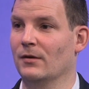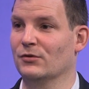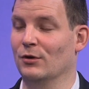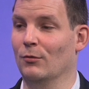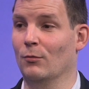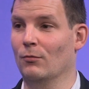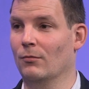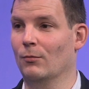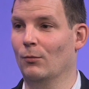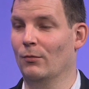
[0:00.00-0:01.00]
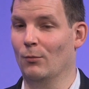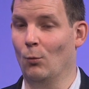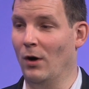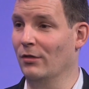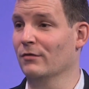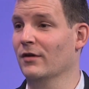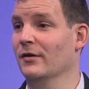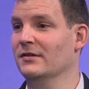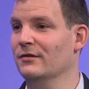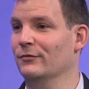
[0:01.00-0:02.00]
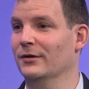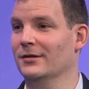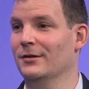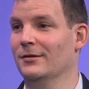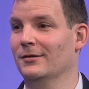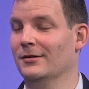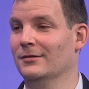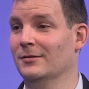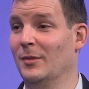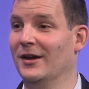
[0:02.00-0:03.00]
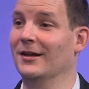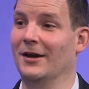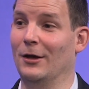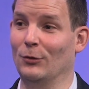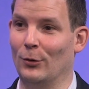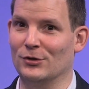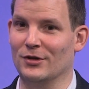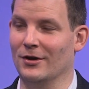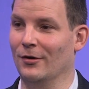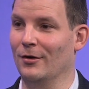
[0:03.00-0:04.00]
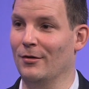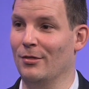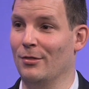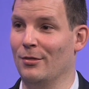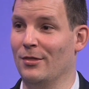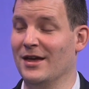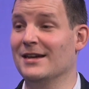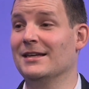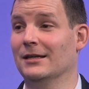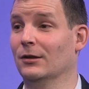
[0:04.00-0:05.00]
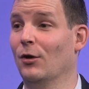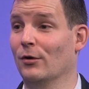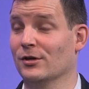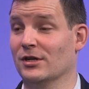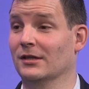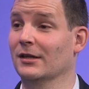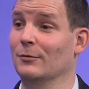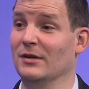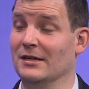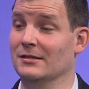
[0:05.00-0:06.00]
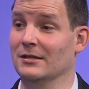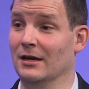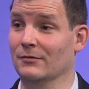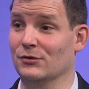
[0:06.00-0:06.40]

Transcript: So while they're very different, depending on how large they are, they need large and liquid ETFs.